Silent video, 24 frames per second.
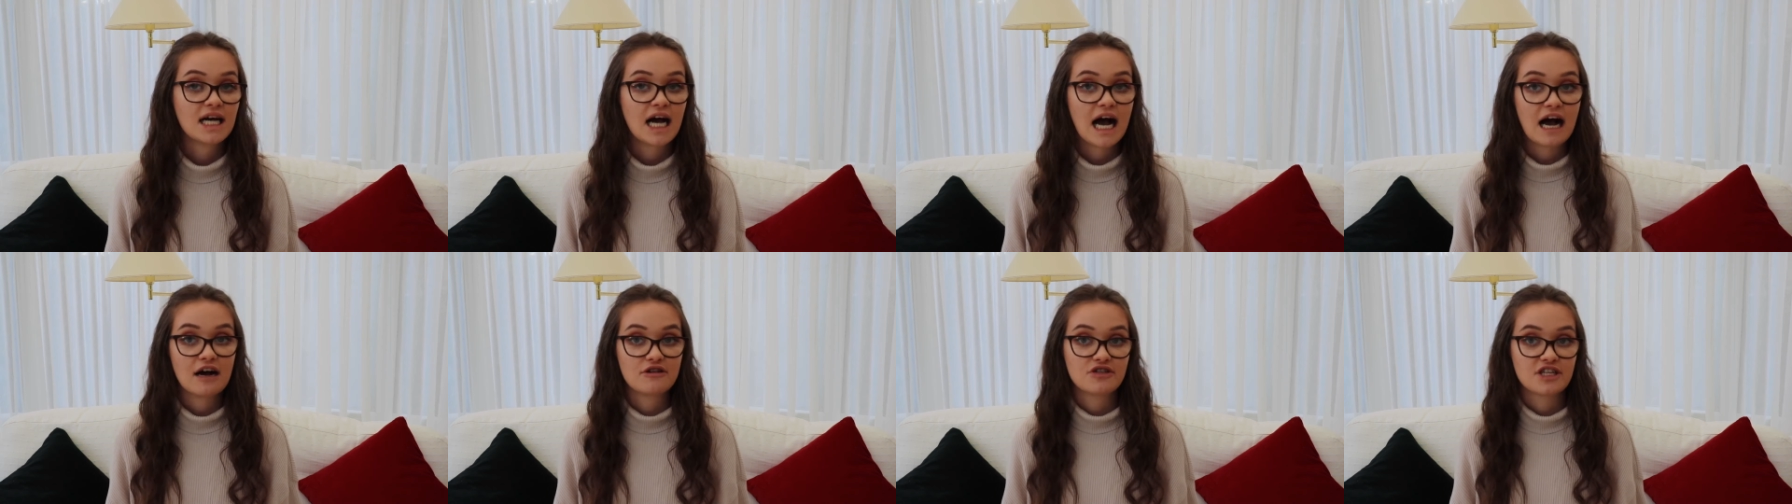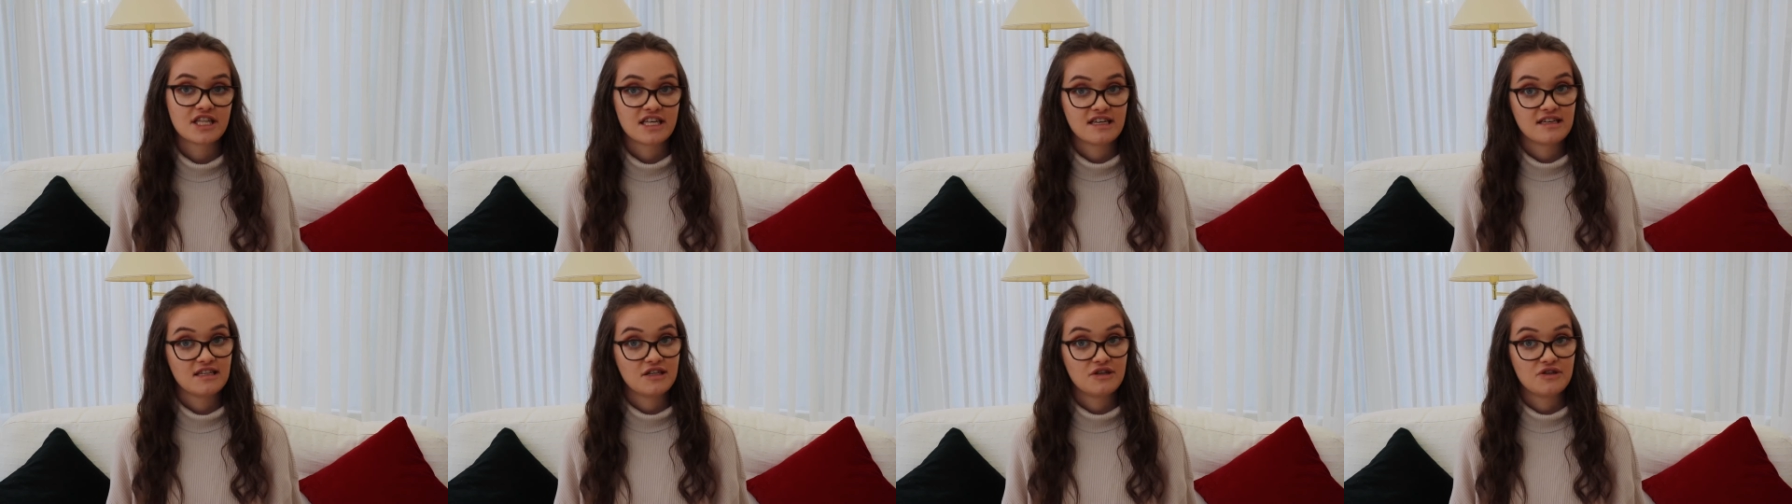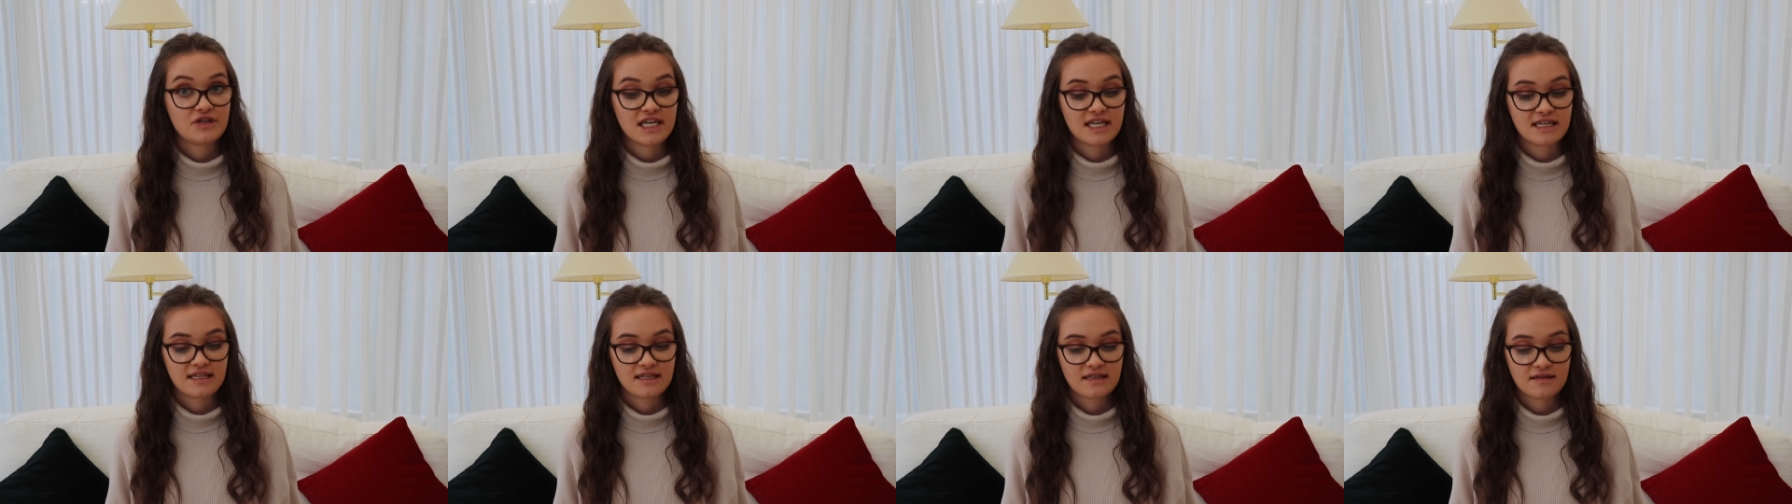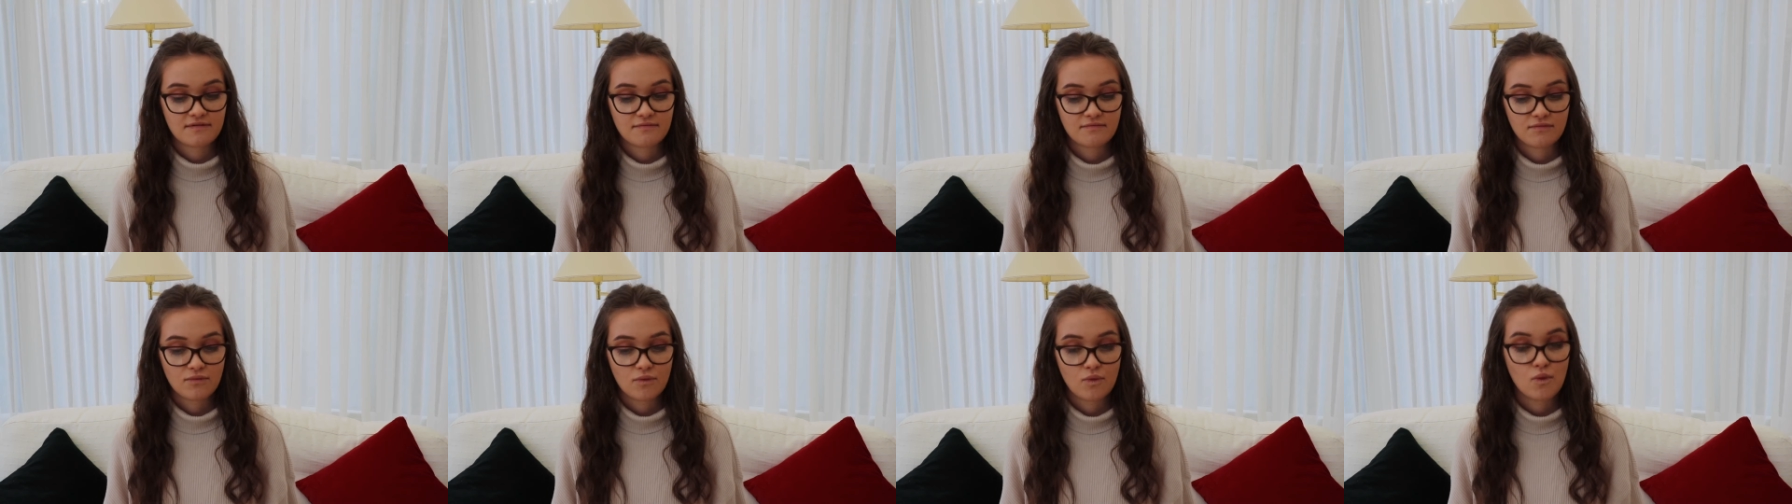How do they do this?
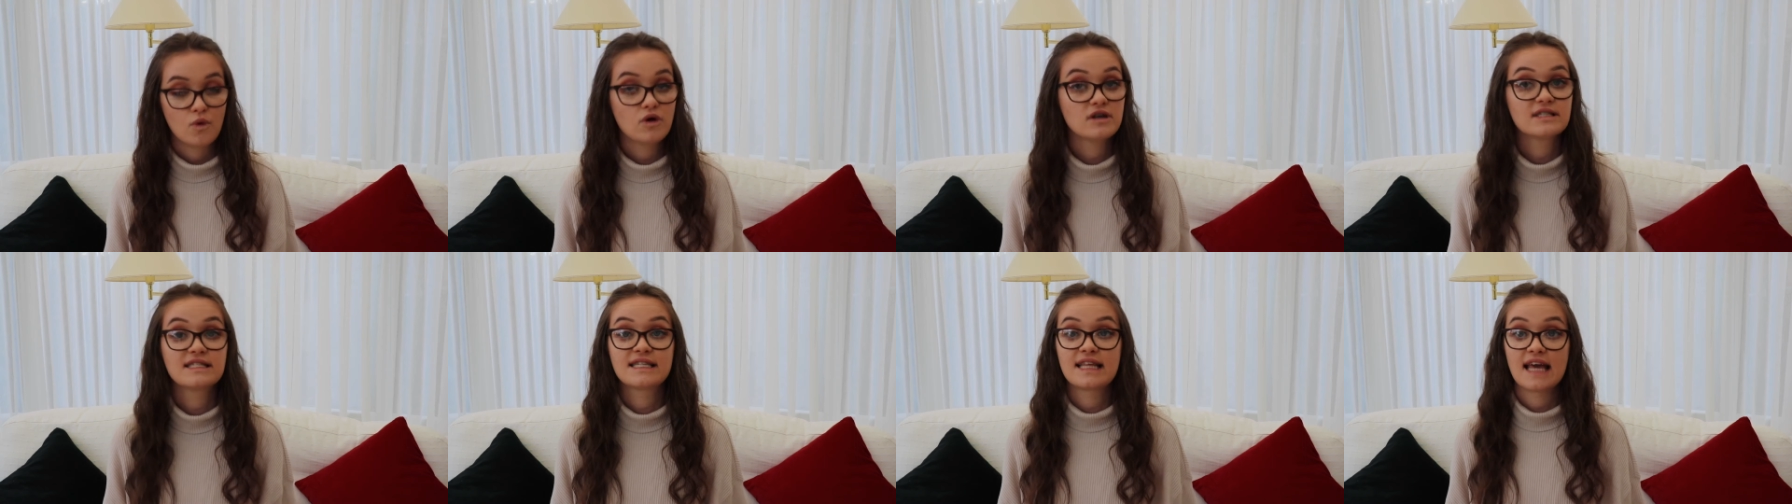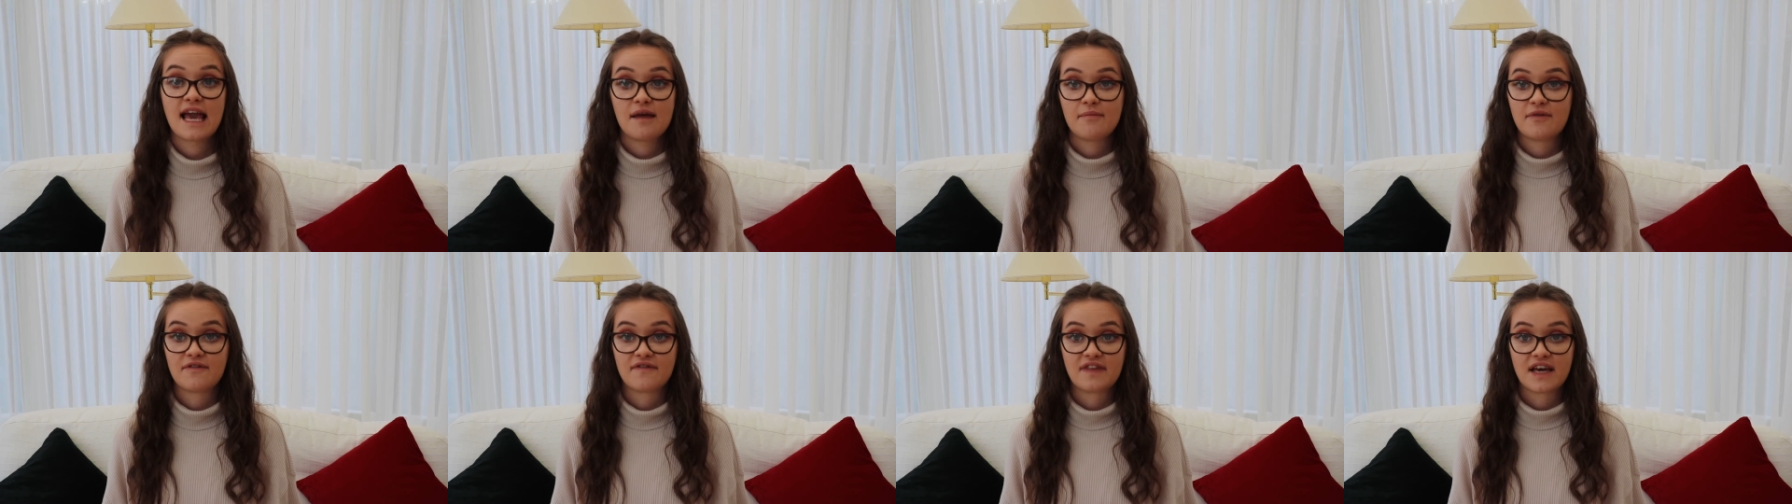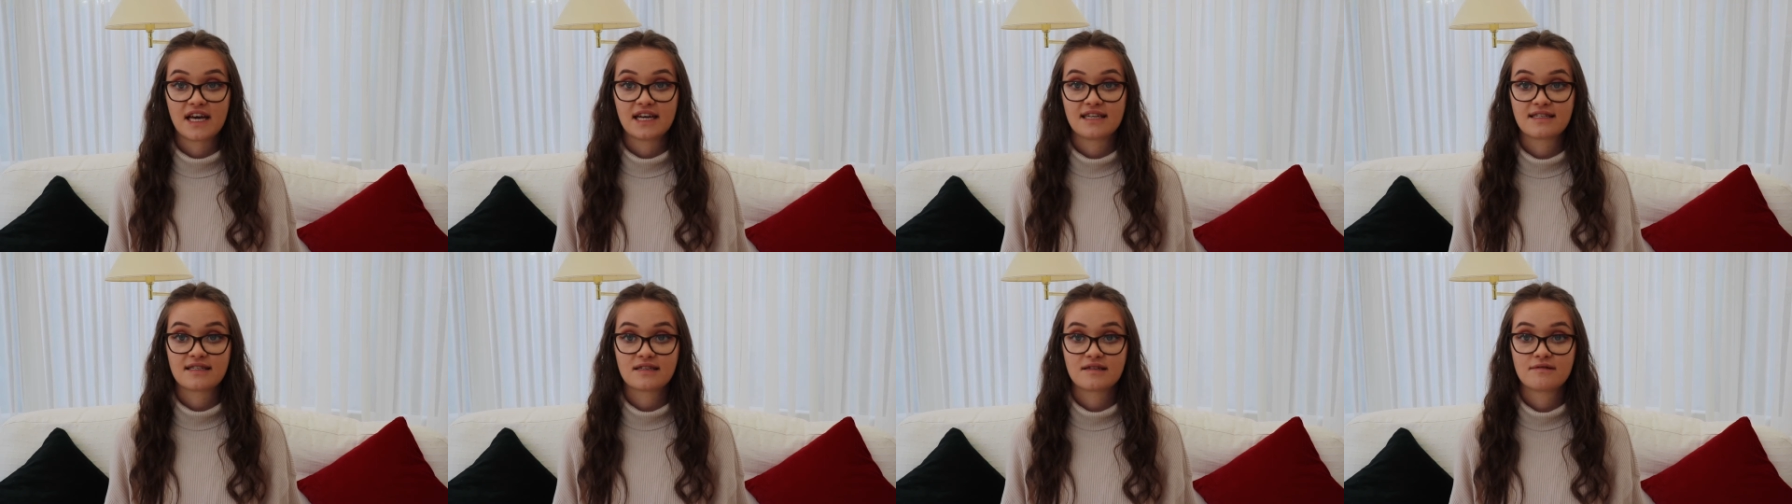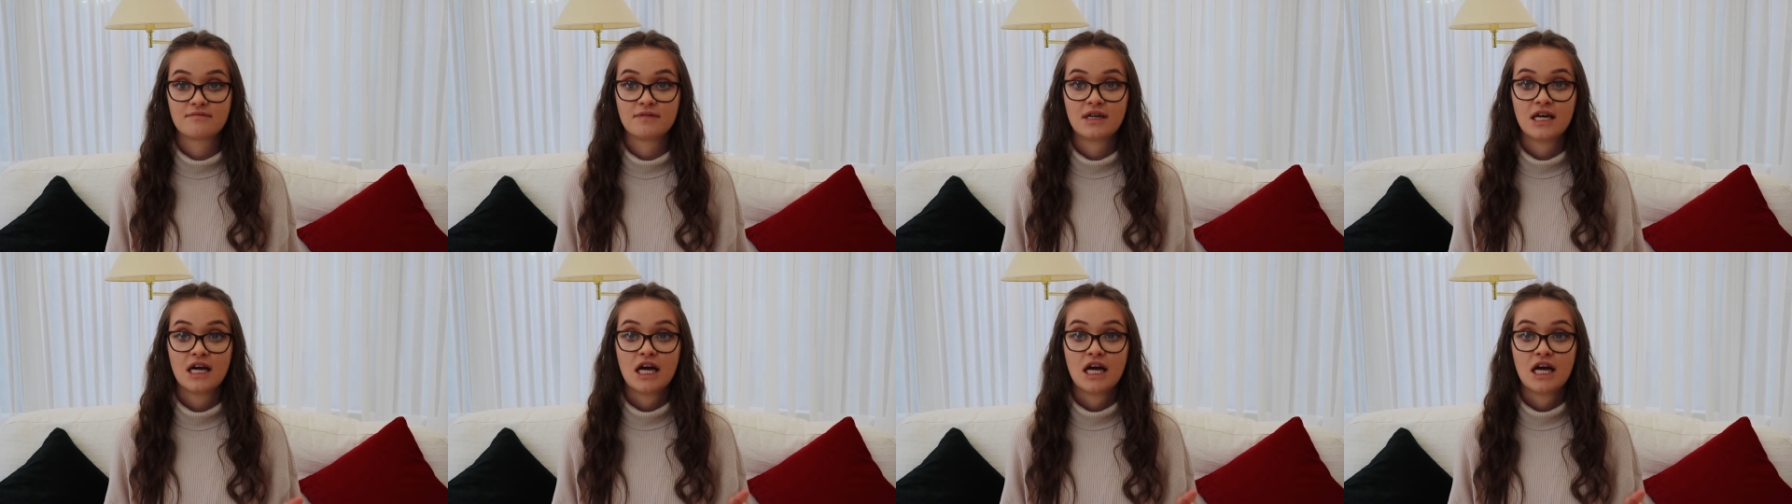What's the aim of this?